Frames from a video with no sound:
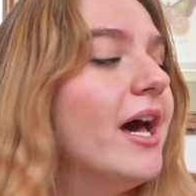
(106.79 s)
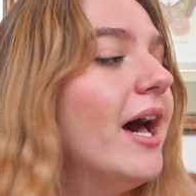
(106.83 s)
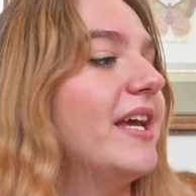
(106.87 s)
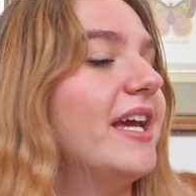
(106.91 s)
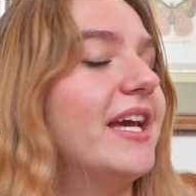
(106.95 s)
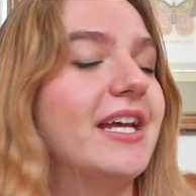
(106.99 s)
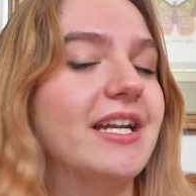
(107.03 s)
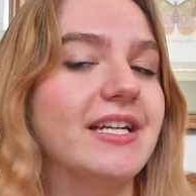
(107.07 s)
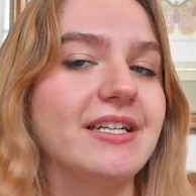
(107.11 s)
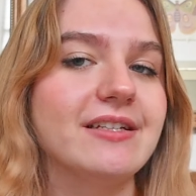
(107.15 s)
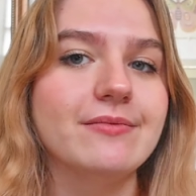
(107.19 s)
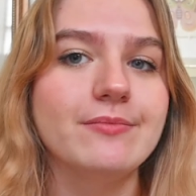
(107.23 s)

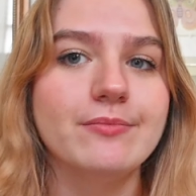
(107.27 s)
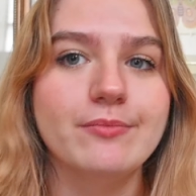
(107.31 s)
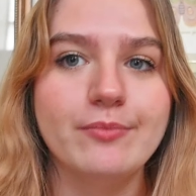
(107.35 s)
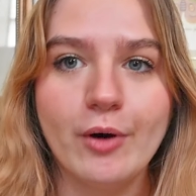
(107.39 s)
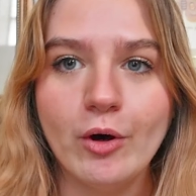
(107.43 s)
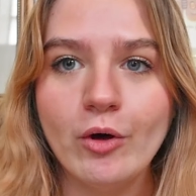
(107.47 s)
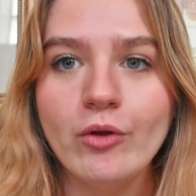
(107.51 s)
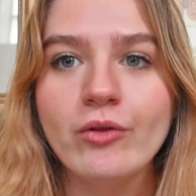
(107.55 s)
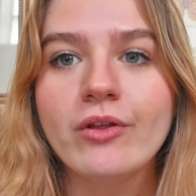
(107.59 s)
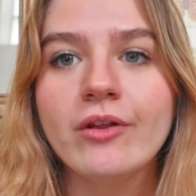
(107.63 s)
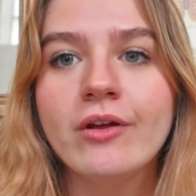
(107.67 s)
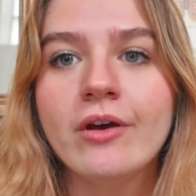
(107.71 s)
And
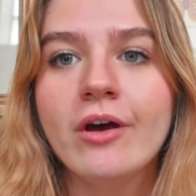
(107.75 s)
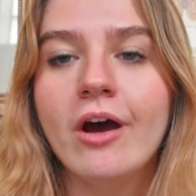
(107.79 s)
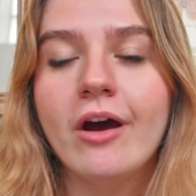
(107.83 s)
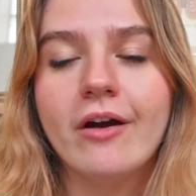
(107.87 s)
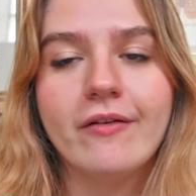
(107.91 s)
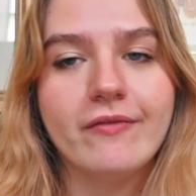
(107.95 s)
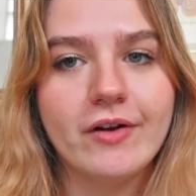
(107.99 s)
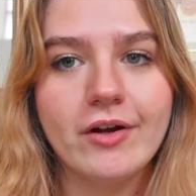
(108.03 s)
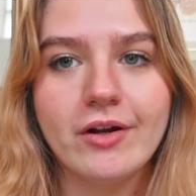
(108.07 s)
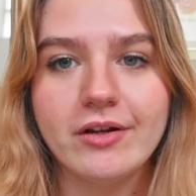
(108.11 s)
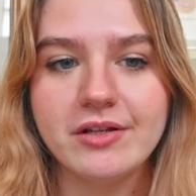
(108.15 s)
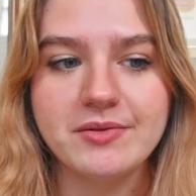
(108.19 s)
both
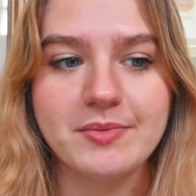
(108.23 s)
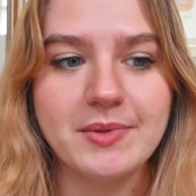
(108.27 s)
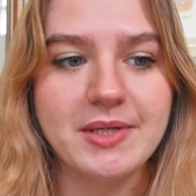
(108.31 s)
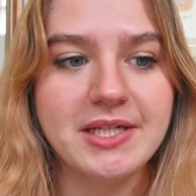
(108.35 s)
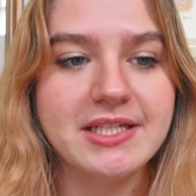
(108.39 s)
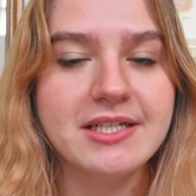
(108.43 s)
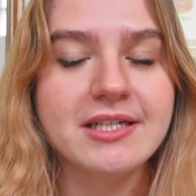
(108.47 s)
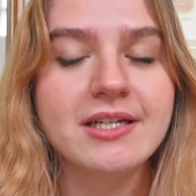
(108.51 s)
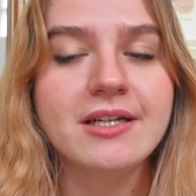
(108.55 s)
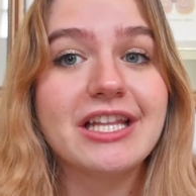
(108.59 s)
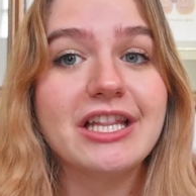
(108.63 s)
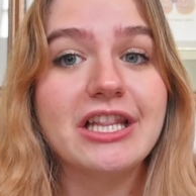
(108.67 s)
are very
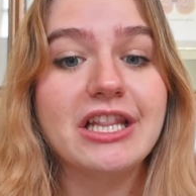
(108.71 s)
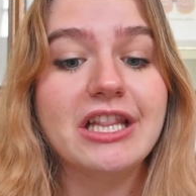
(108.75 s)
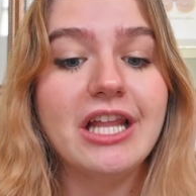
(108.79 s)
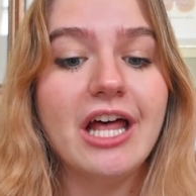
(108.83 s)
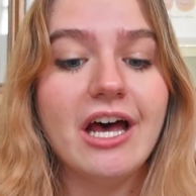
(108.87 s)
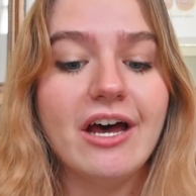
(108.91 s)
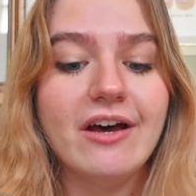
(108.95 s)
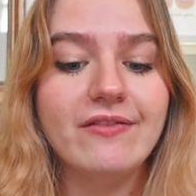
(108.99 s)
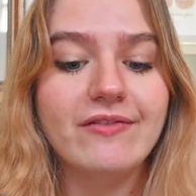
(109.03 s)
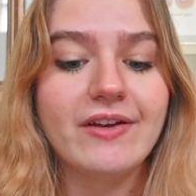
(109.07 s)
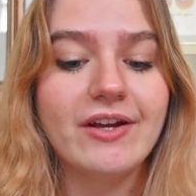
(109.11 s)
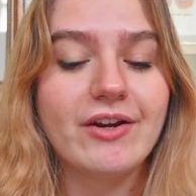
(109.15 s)
sweet. I
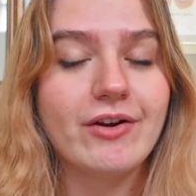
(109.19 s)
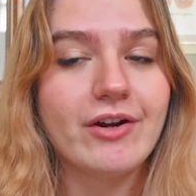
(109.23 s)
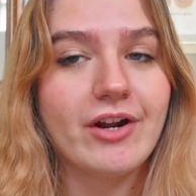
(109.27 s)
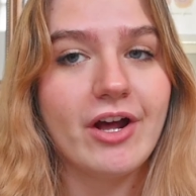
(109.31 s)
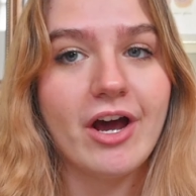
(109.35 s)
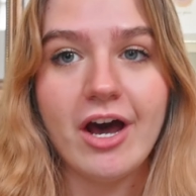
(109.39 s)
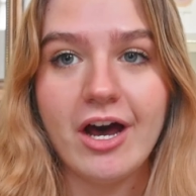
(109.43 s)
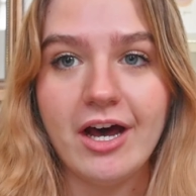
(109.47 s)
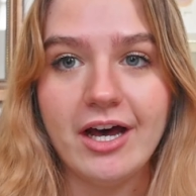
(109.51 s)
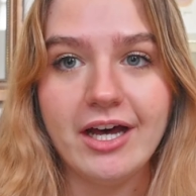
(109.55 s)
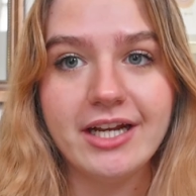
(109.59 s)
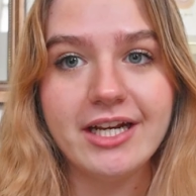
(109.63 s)
love Erin
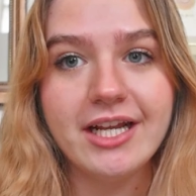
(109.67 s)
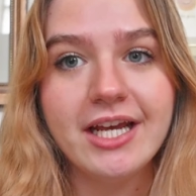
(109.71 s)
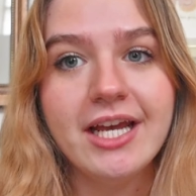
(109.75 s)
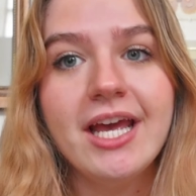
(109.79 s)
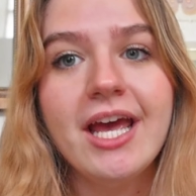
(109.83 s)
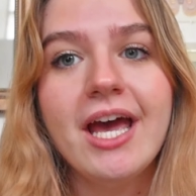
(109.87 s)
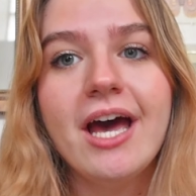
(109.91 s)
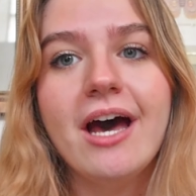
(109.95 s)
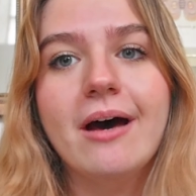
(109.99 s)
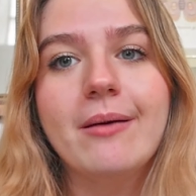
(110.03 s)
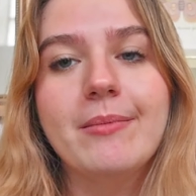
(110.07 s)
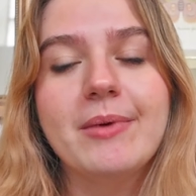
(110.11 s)
Hahn,
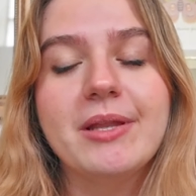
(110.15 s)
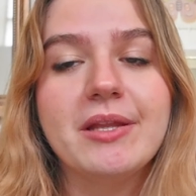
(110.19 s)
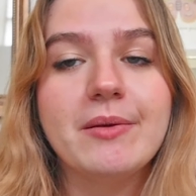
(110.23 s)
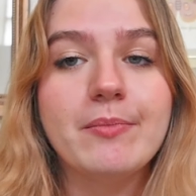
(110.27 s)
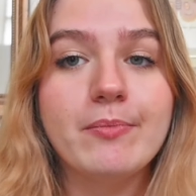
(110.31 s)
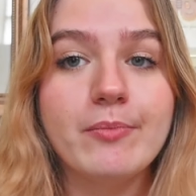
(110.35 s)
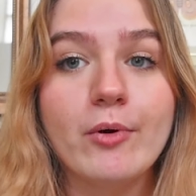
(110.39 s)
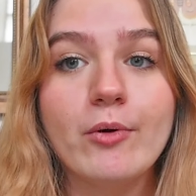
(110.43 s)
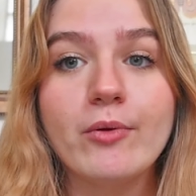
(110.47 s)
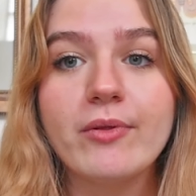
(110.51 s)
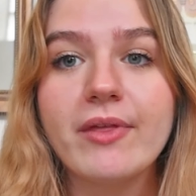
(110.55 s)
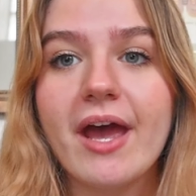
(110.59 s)
and they
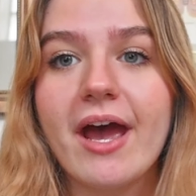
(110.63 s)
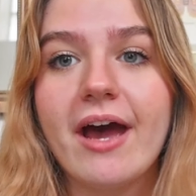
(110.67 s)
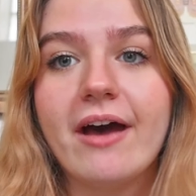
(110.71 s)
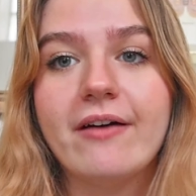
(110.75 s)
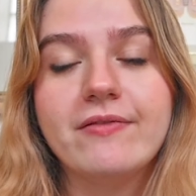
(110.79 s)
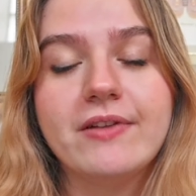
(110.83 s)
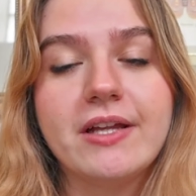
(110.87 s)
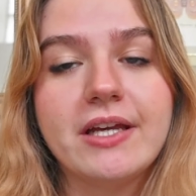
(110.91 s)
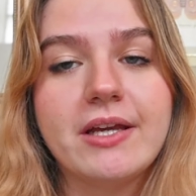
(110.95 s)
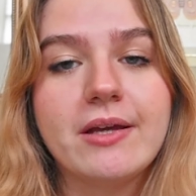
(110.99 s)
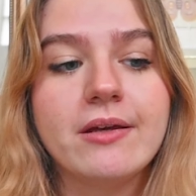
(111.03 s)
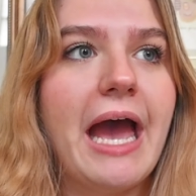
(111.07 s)
both
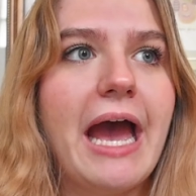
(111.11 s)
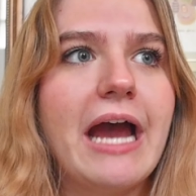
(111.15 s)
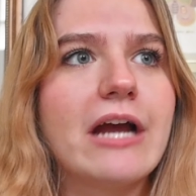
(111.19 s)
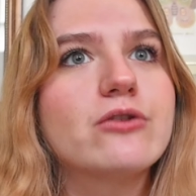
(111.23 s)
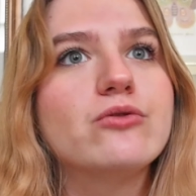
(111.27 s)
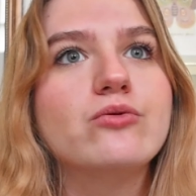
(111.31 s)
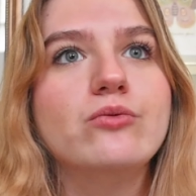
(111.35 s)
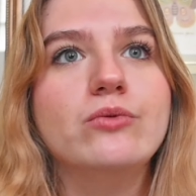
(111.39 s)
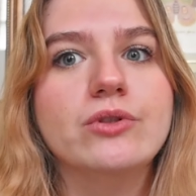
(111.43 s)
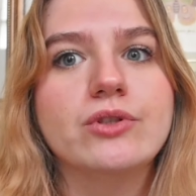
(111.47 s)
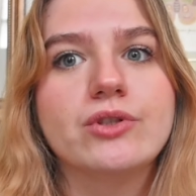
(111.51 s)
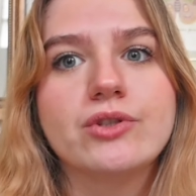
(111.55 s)
have like
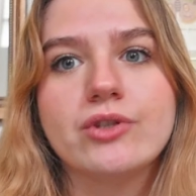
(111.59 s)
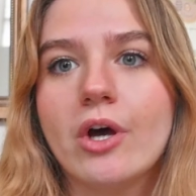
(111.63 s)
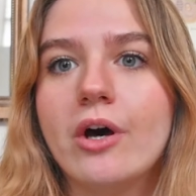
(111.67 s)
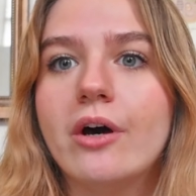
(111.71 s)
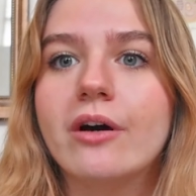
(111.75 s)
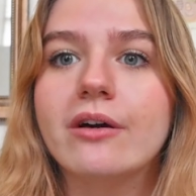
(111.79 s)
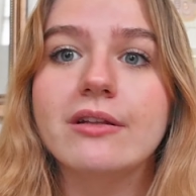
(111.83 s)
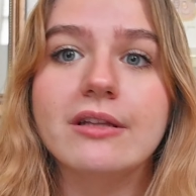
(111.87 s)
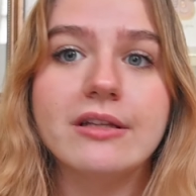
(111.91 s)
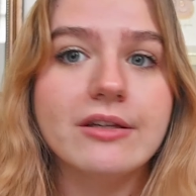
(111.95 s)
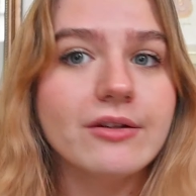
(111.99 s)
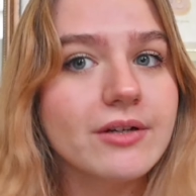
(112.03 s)
actual
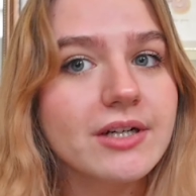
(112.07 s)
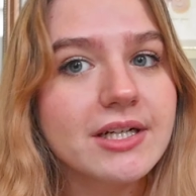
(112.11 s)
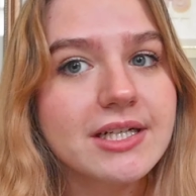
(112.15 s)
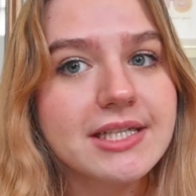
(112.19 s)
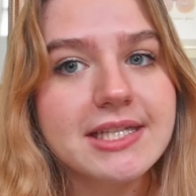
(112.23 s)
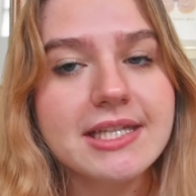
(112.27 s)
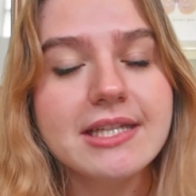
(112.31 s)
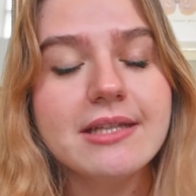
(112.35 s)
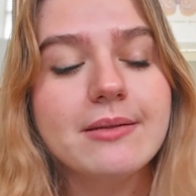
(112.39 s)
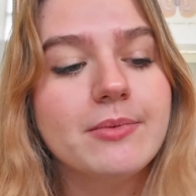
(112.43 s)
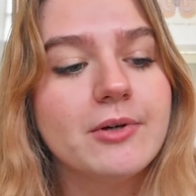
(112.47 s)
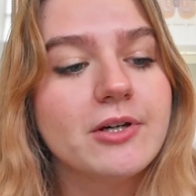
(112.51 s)
song
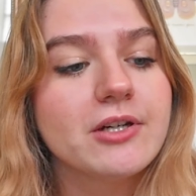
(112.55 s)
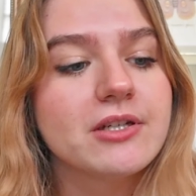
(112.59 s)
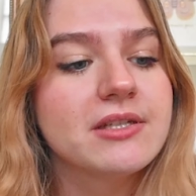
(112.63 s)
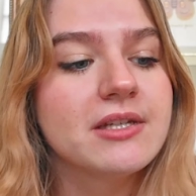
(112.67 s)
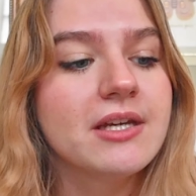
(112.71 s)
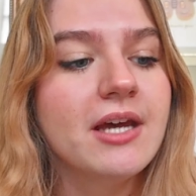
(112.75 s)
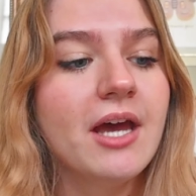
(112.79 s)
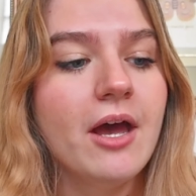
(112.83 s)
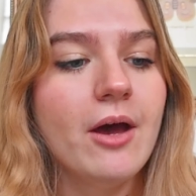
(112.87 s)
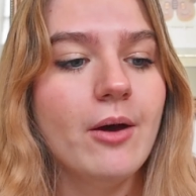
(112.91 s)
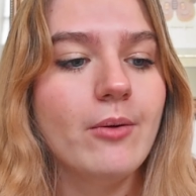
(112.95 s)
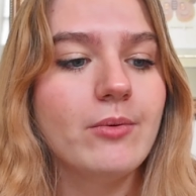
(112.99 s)
lyrics in the books,
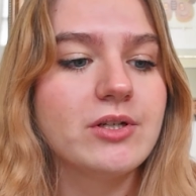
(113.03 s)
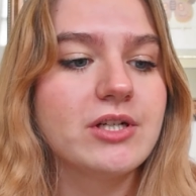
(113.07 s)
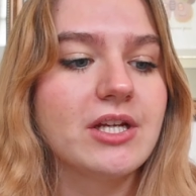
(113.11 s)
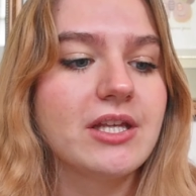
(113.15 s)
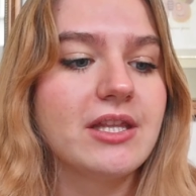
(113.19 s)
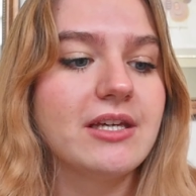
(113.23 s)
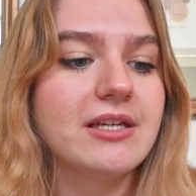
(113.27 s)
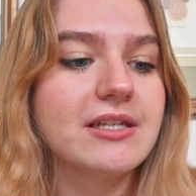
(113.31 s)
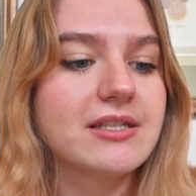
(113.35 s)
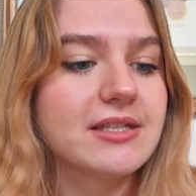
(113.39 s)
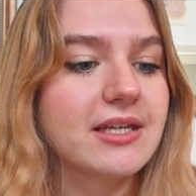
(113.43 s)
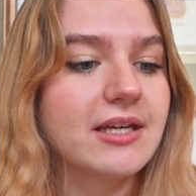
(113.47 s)
which I
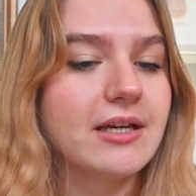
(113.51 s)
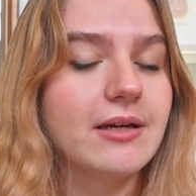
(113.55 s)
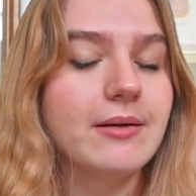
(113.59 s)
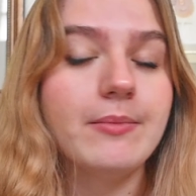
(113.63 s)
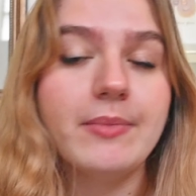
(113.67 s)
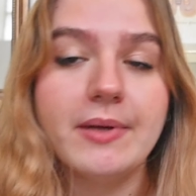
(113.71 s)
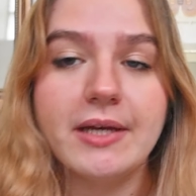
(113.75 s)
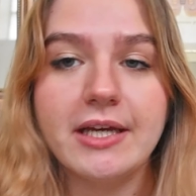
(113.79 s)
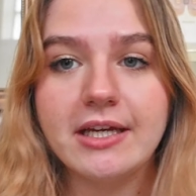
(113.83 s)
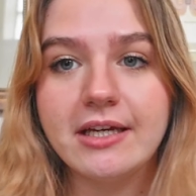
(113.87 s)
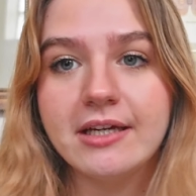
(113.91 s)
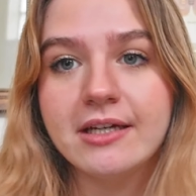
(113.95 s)
think is like a
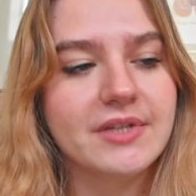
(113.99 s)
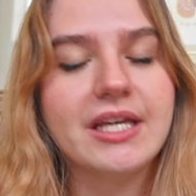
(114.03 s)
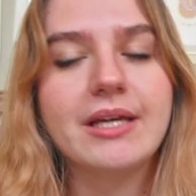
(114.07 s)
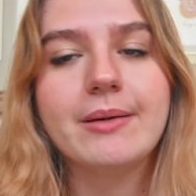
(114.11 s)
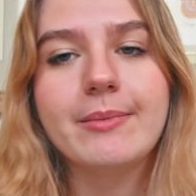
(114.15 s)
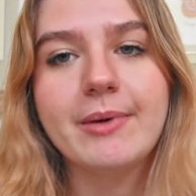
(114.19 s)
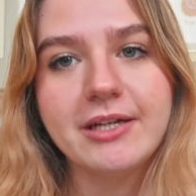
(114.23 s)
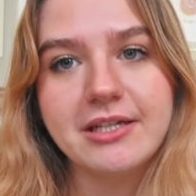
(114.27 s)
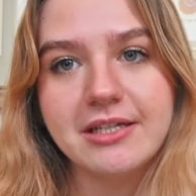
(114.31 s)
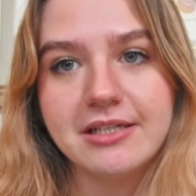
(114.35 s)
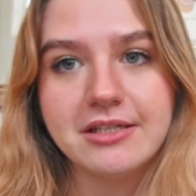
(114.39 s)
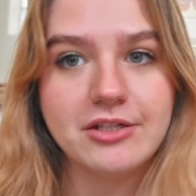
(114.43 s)
big thing
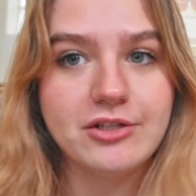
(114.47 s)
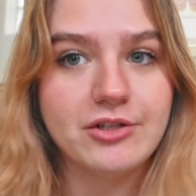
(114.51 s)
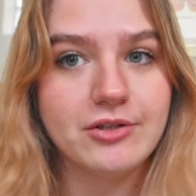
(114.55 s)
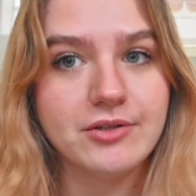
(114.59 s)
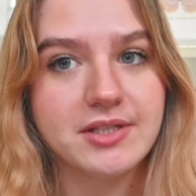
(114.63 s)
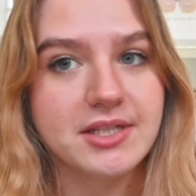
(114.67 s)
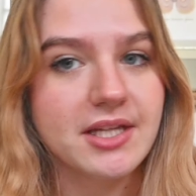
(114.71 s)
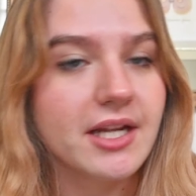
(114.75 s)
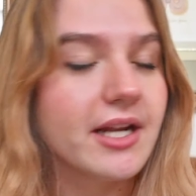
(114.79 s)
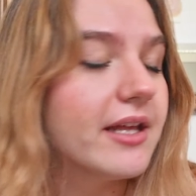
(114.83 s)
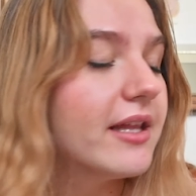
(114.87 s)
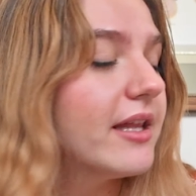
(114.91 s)
about Daisy
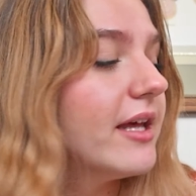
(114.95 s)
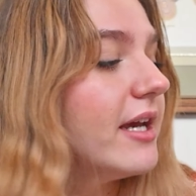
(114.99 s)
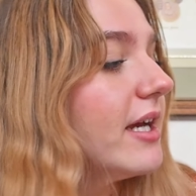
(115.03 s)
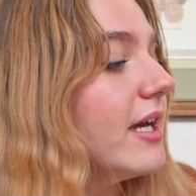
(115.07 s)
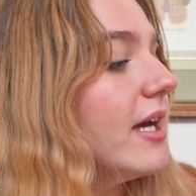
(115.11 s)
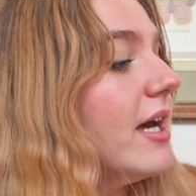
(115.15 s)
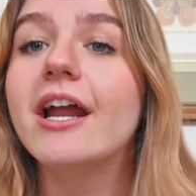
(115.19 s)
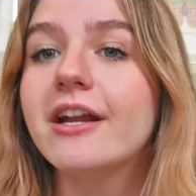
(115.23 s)
Jones that I like.